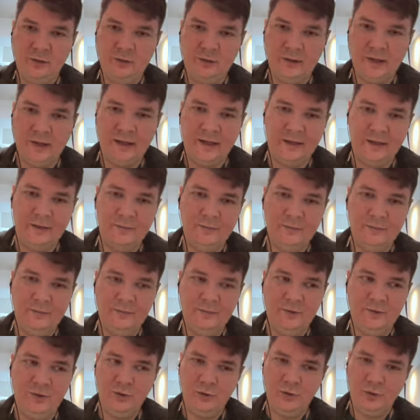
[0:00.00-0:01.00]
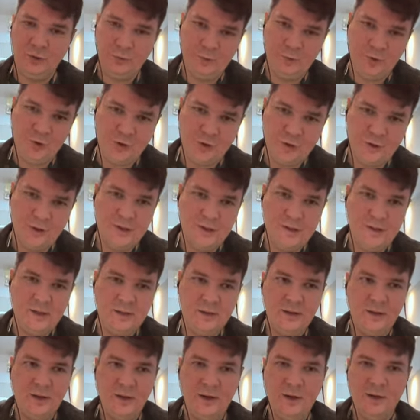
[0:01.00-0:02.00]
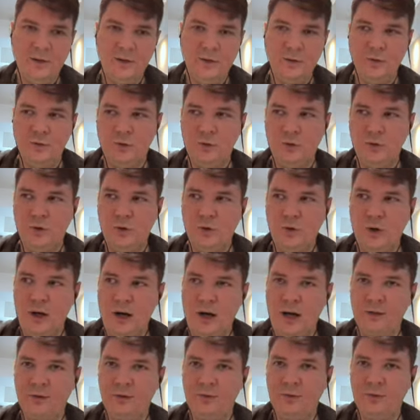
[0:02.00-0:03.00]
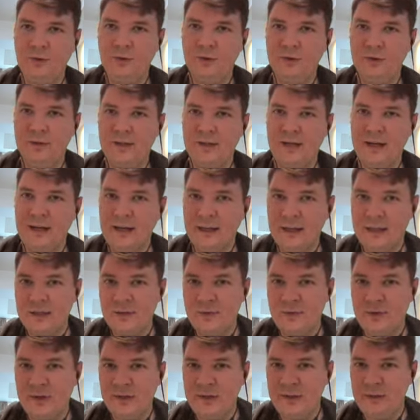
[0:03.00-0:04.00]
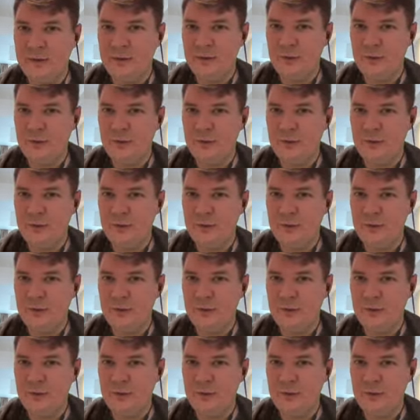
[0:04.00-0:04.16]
like YouTube Shorts or 100 seconds video,